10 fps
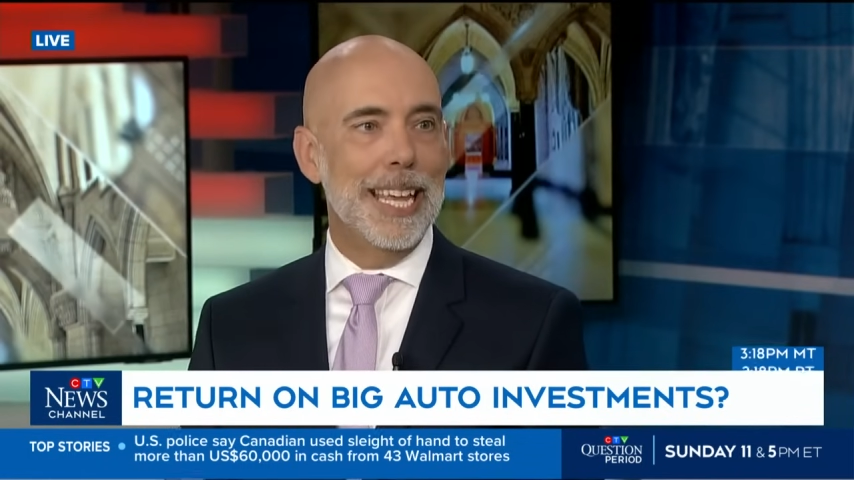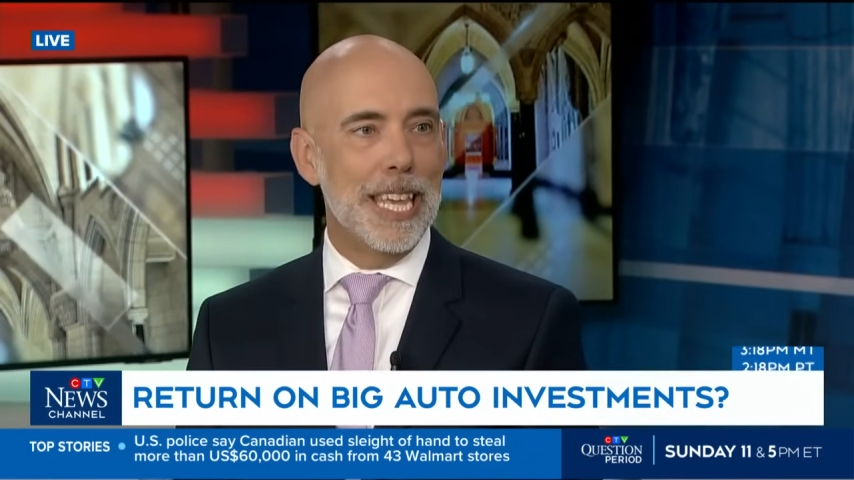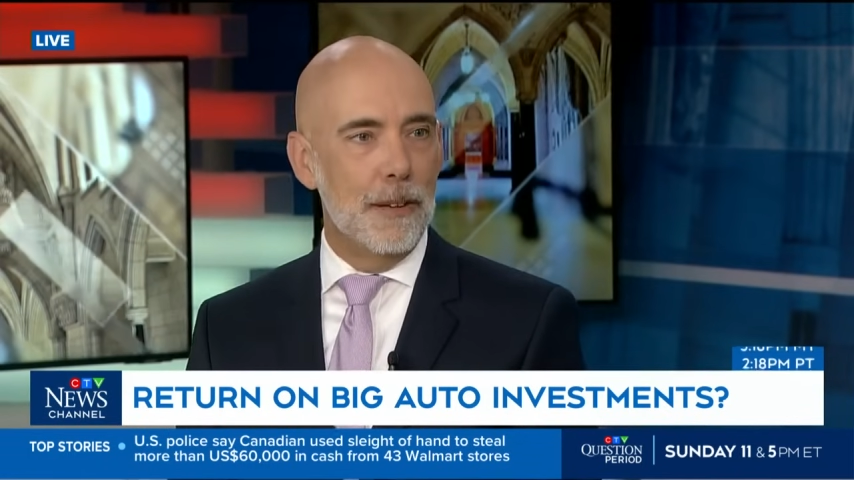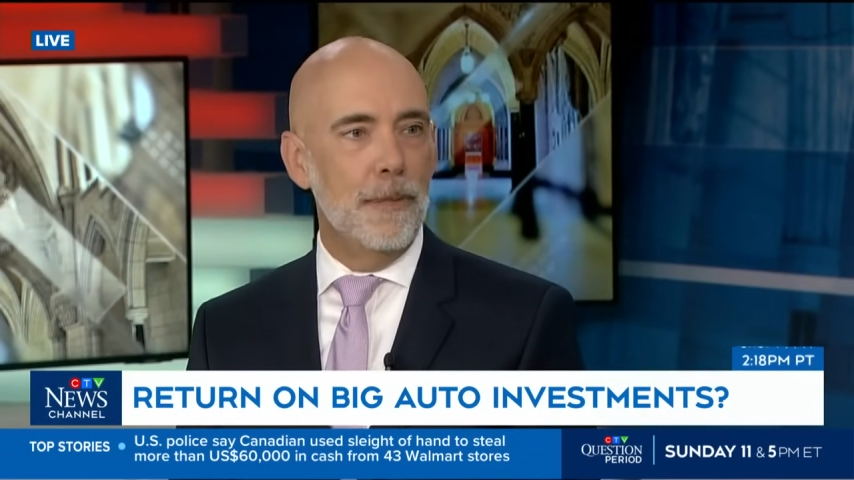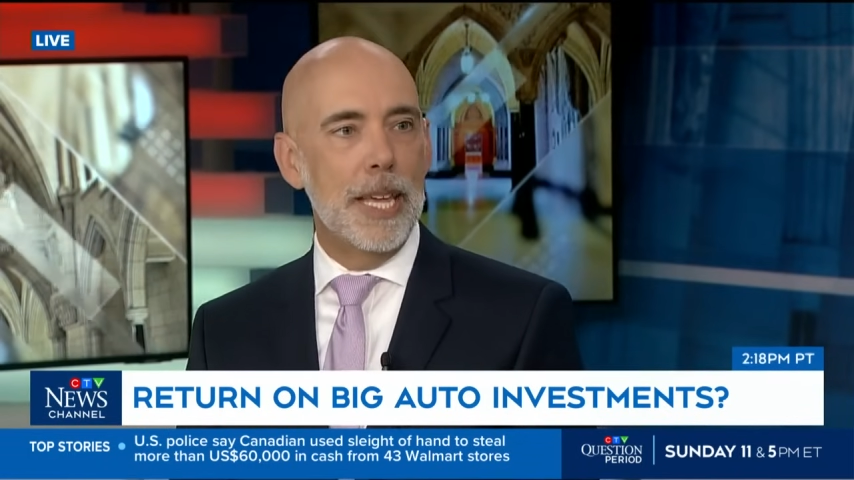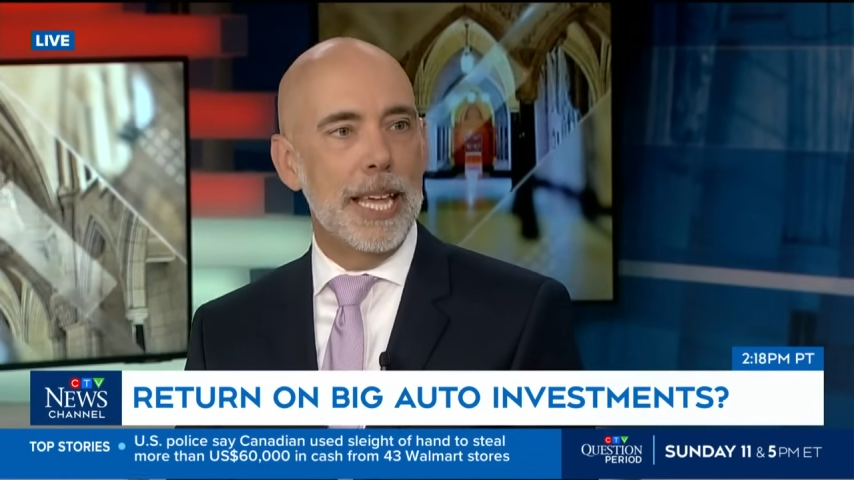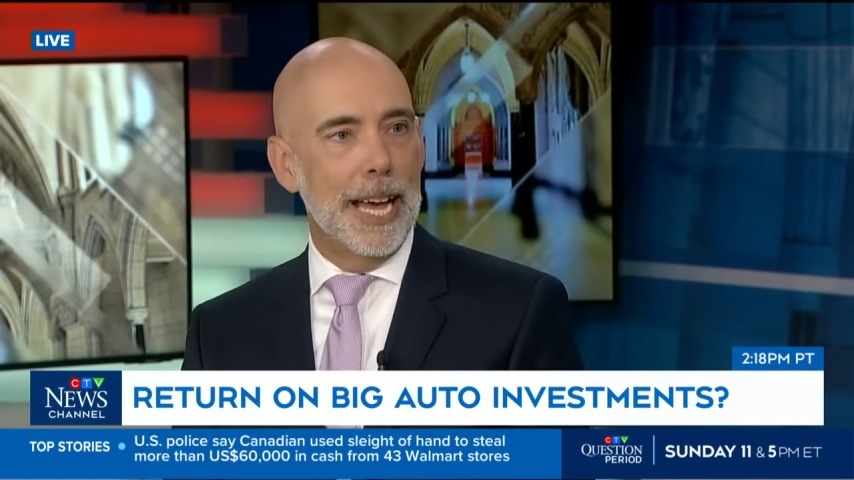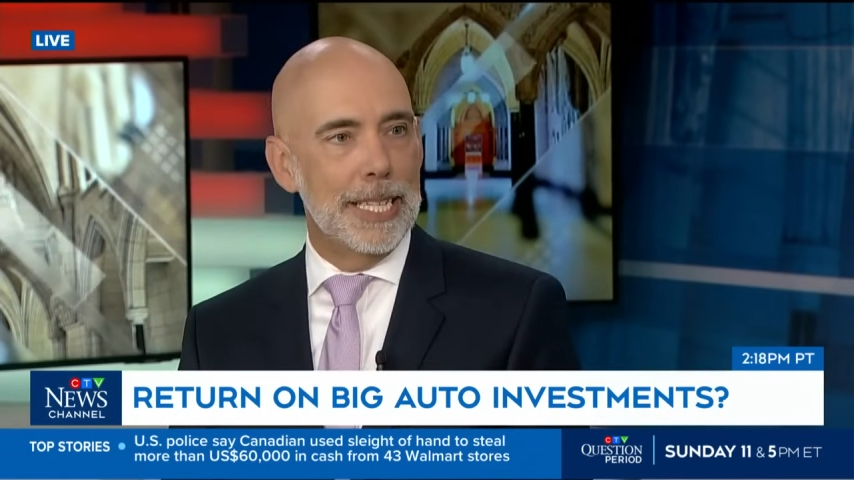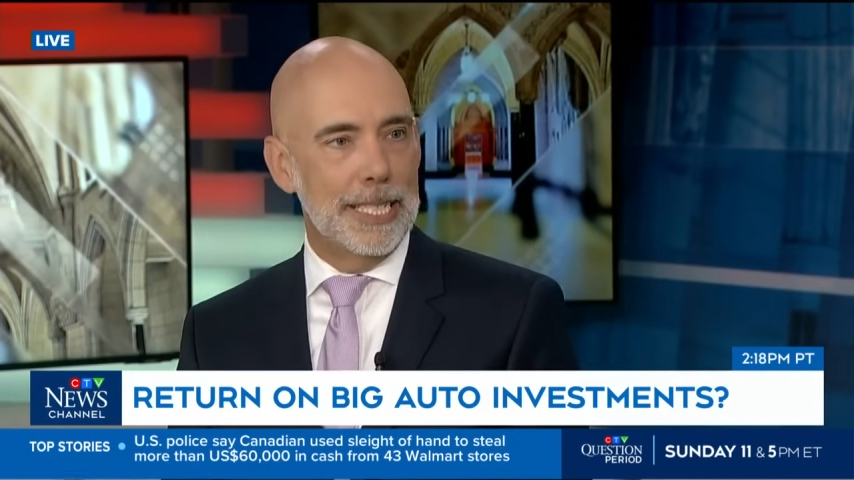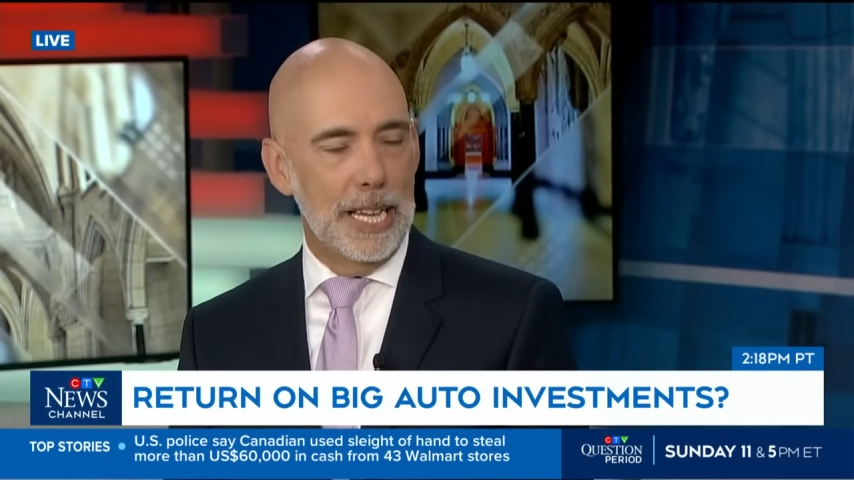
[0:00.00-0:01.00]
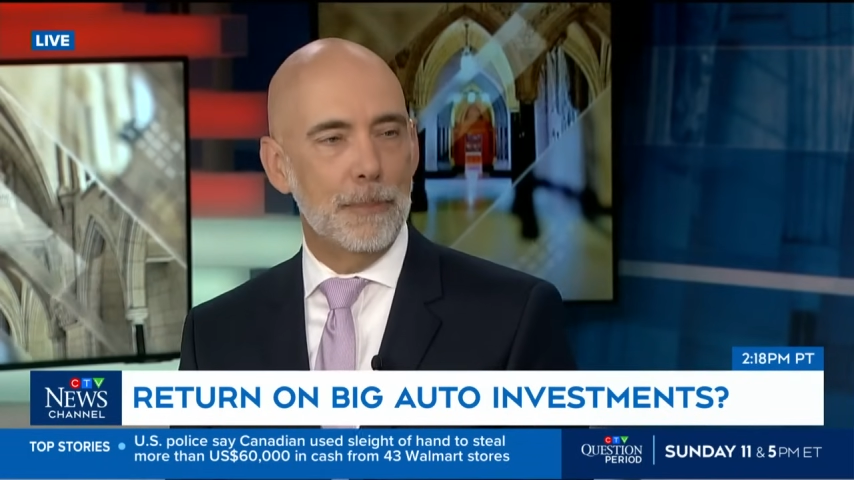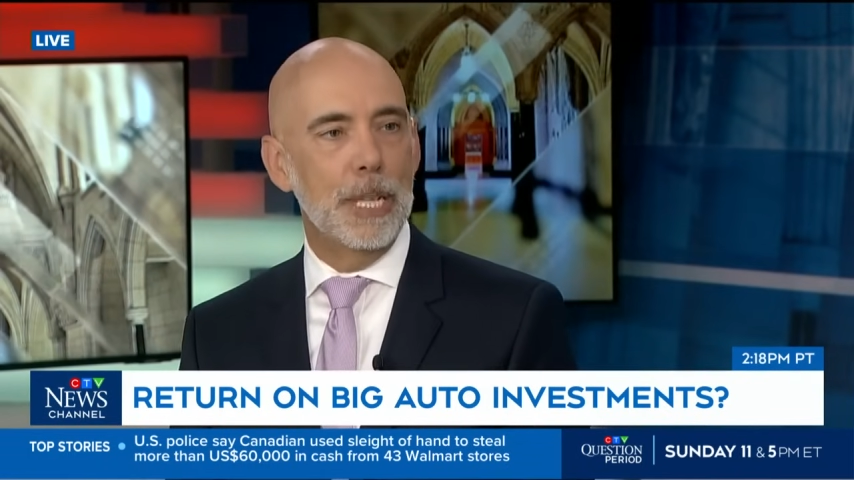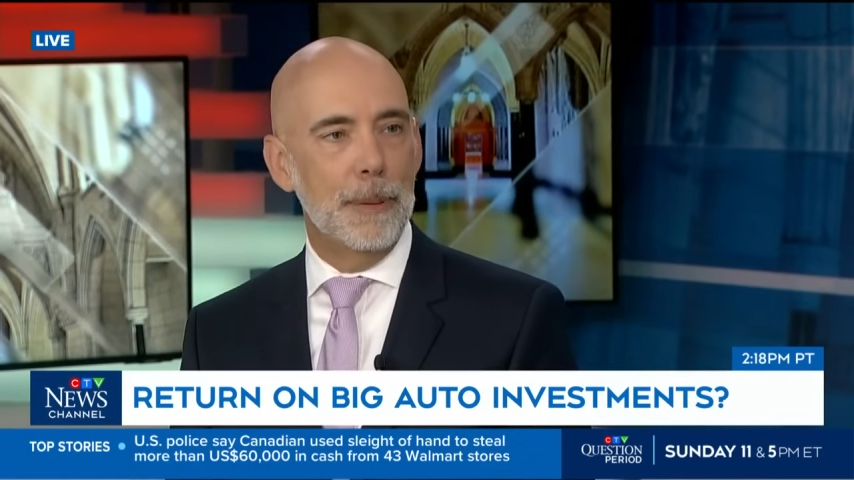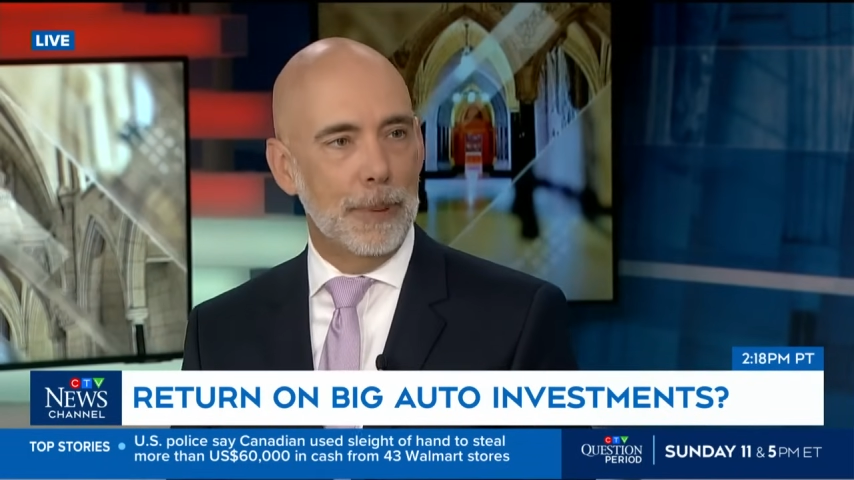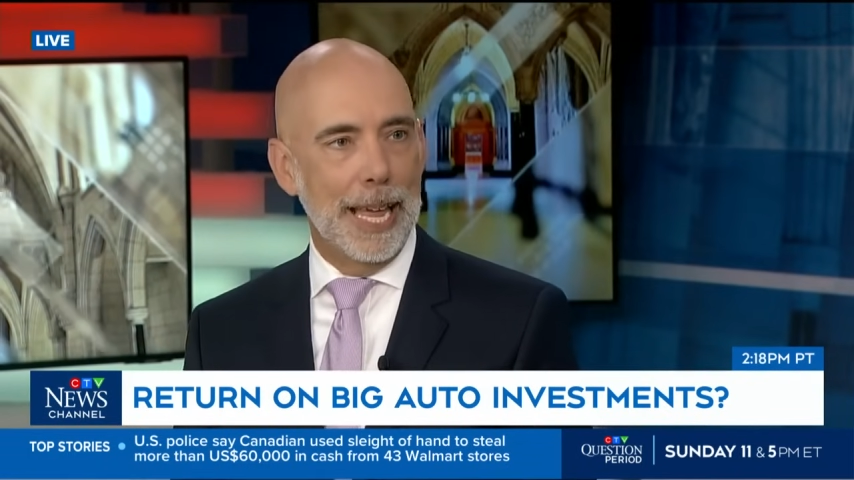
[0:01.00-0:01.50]
EV
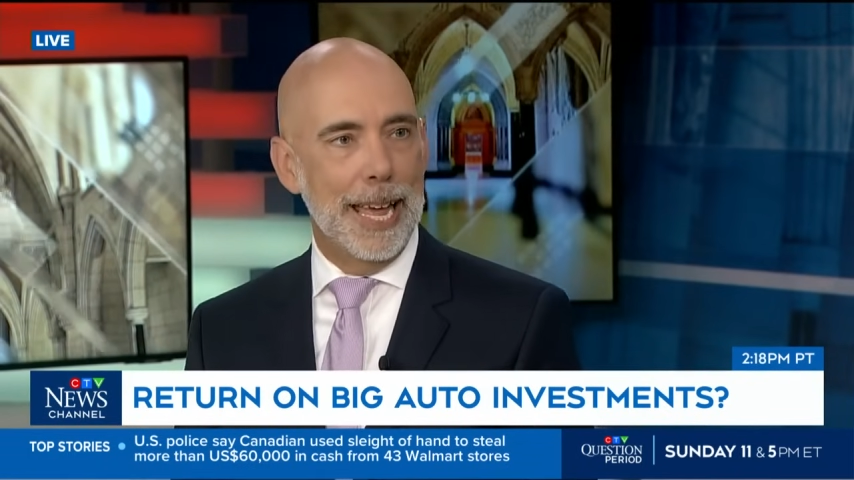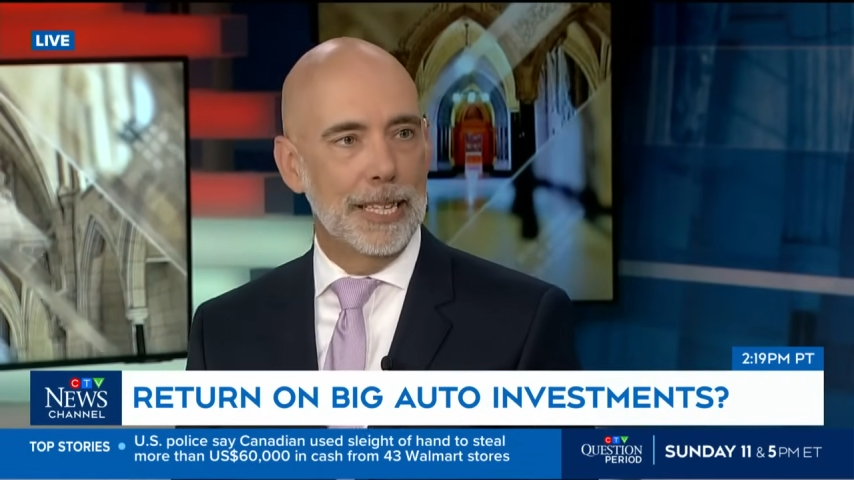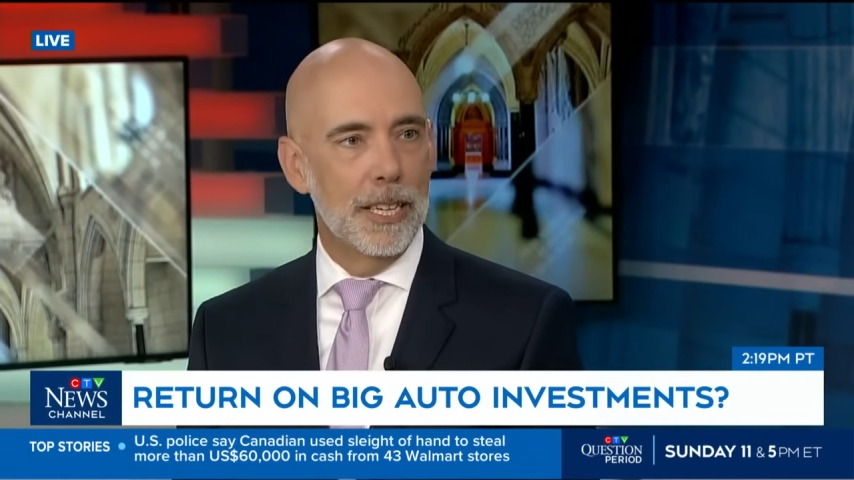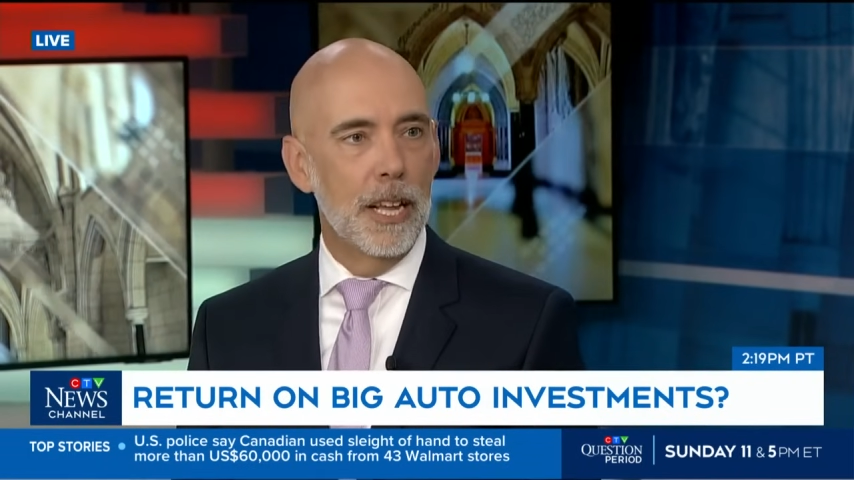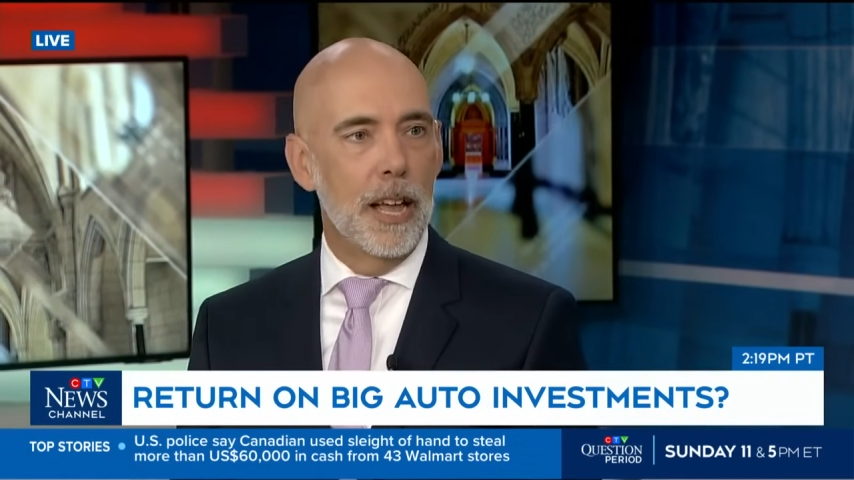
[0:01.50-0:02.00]
assembly plant,